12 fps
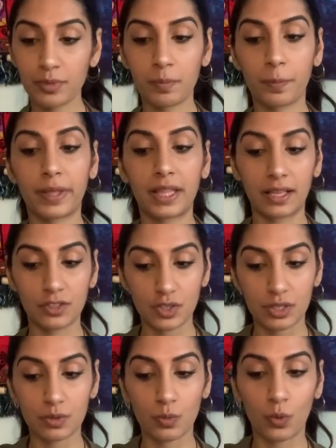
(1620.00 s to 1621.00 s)
But that's
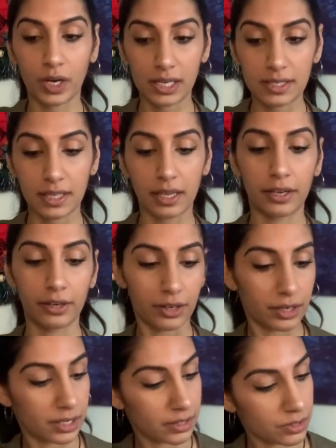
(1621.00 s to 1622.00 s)
just what I see here
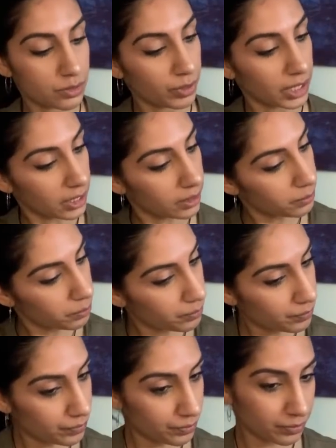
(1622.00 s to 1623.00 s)
in this reading.
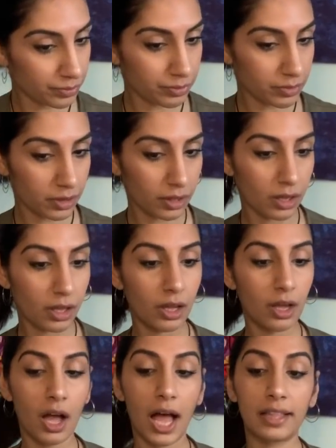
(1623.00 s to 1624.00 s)

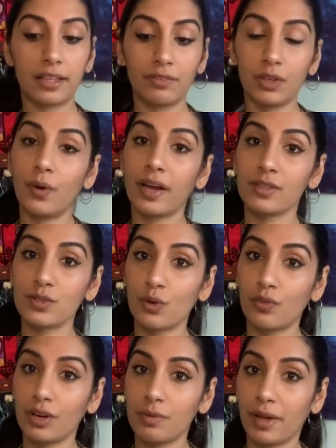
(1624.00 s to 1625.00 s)
I love you guys so
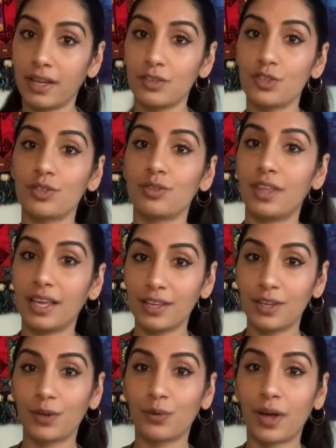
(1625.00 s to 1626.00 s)
very much. Thank
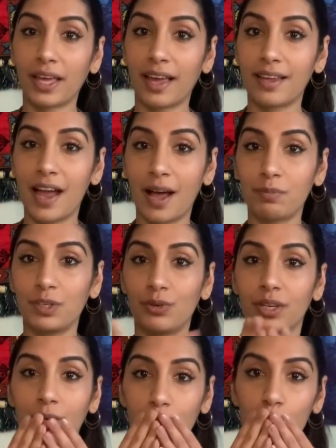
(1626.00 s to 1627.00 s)
you. Again, Happy New Year.